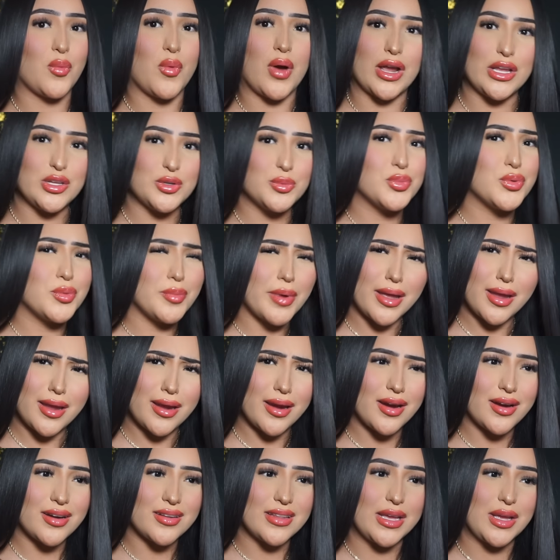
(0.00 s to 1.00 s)
Why you pull my
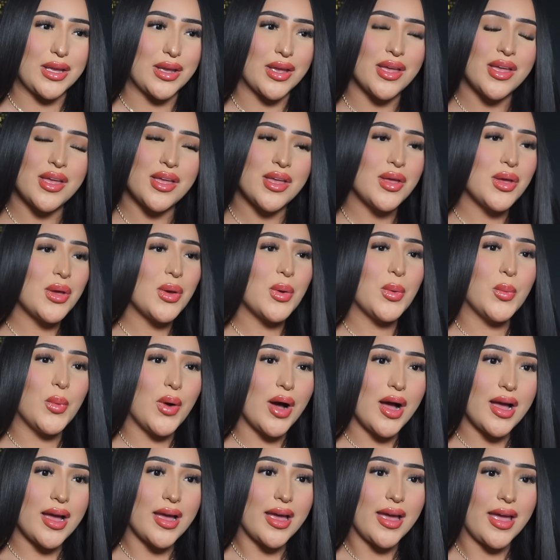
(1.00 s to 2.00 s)
hair? Like,
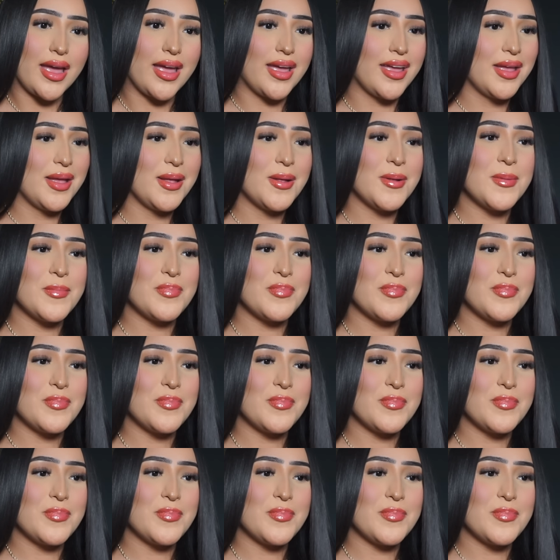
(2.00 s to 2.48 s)
why?